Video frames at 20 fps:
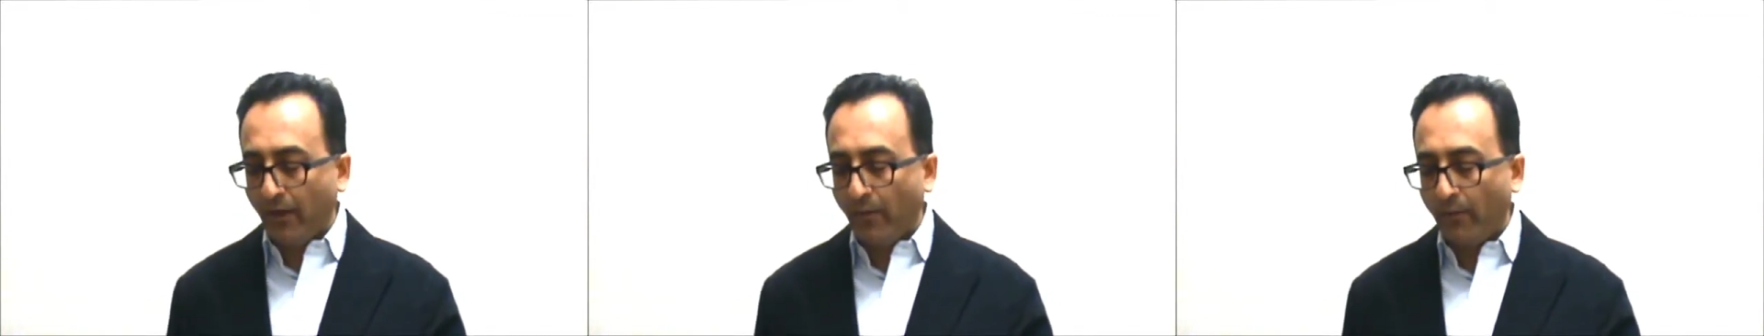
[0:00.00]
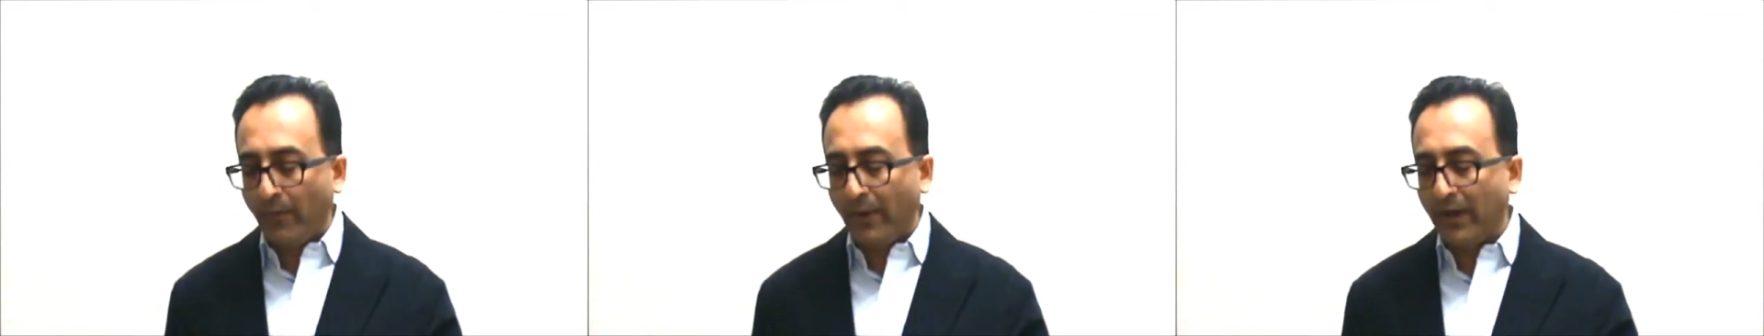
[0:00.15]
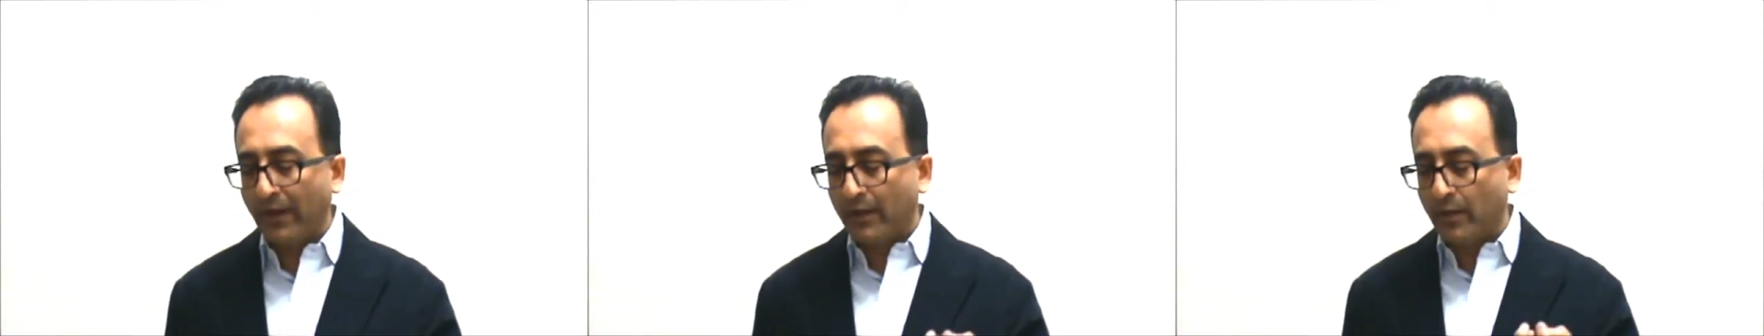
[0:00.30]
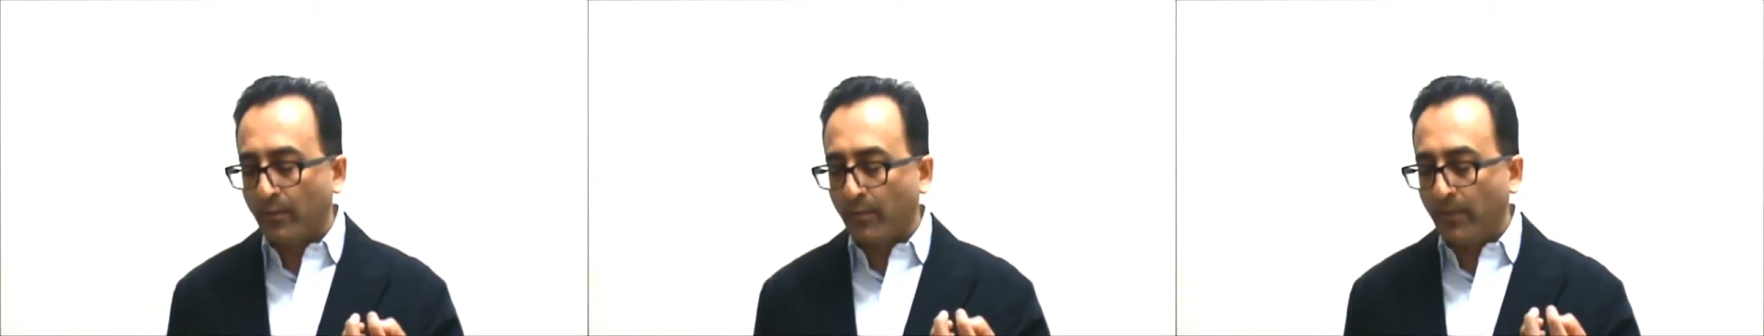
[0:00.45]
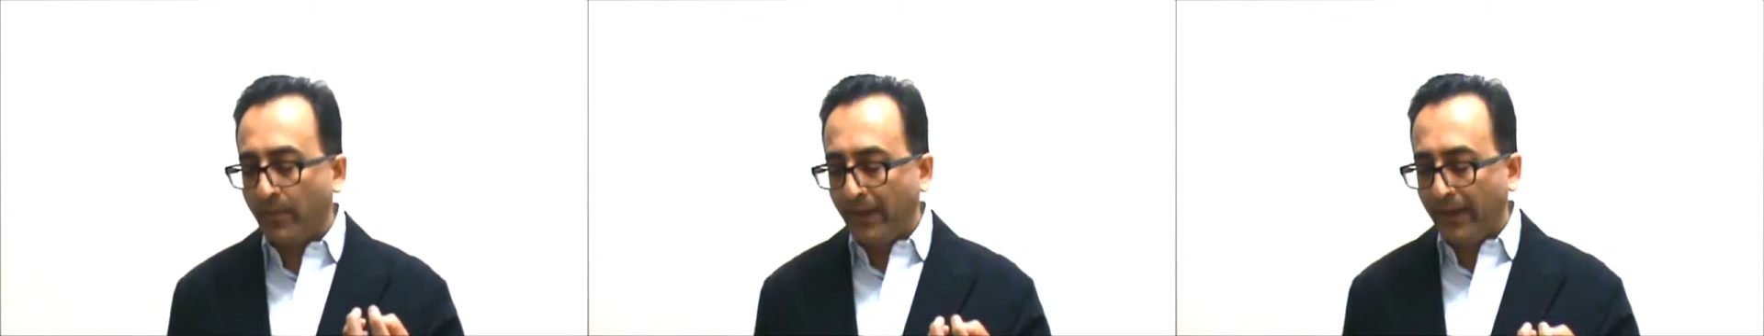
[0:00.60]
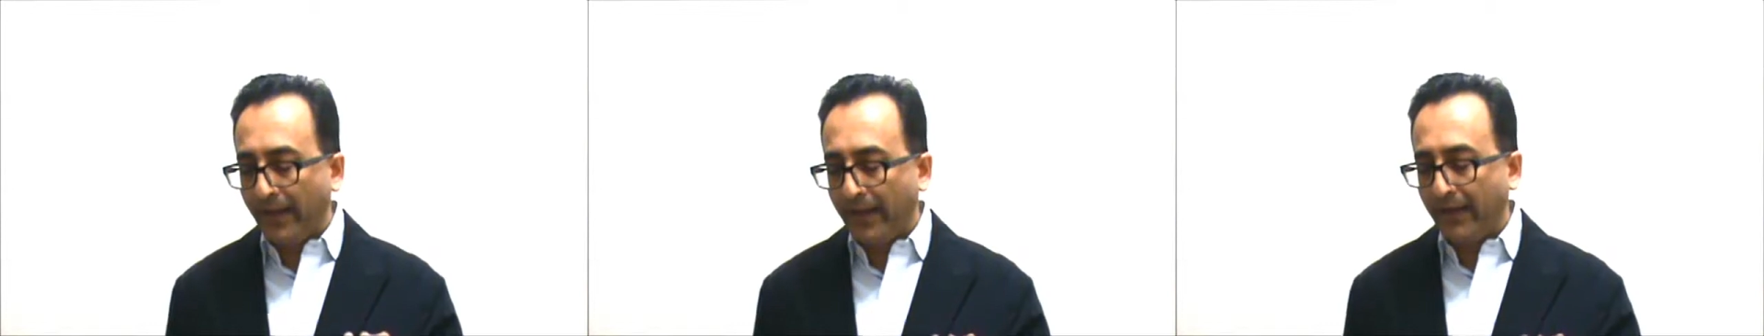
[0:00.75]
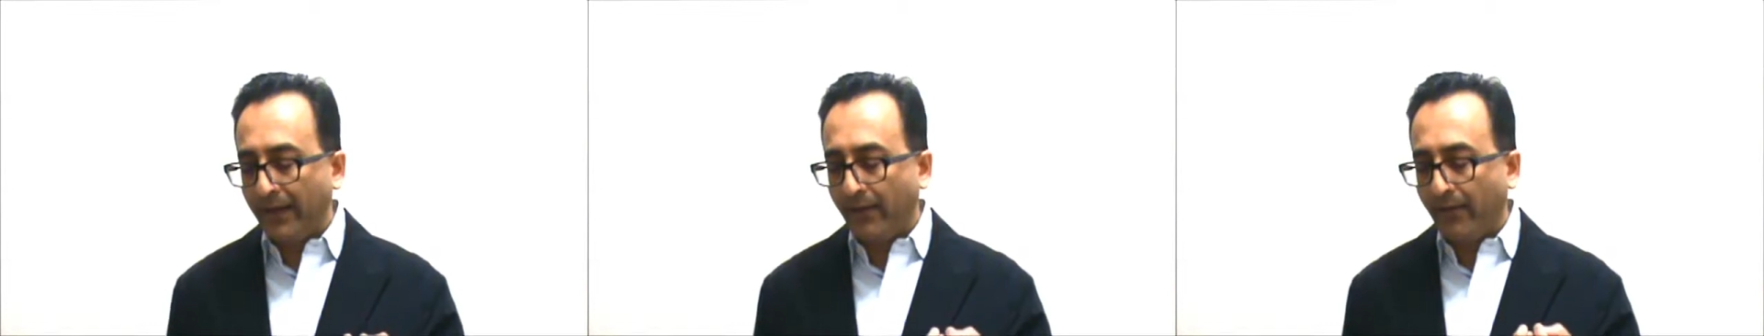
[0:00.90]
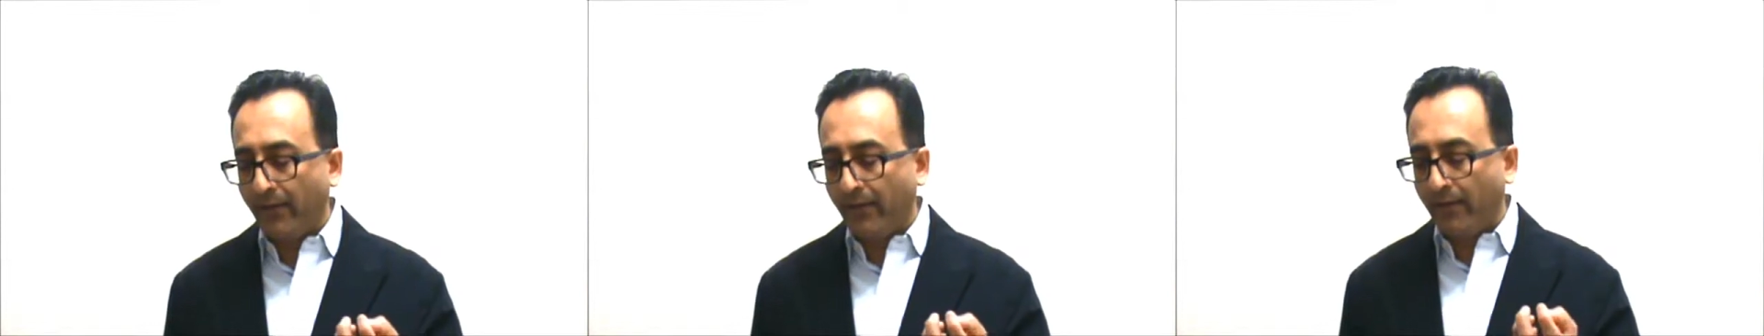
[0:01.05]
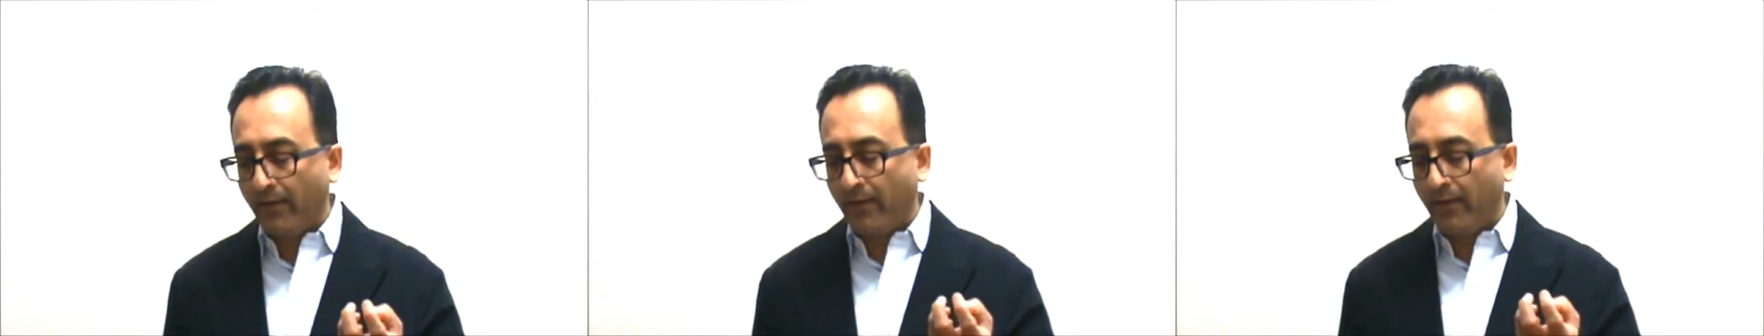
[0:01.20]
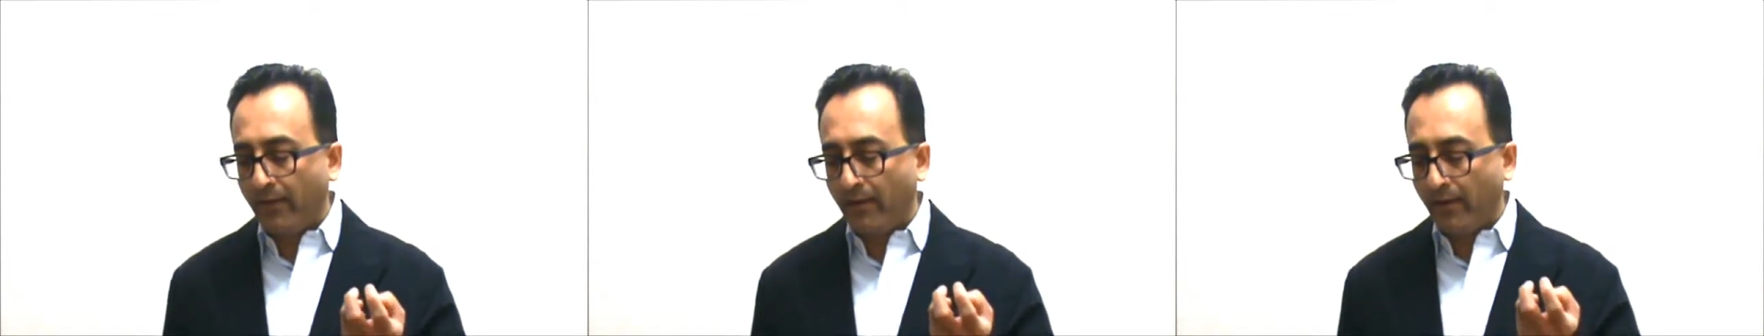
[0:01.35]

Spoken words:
where the bleeding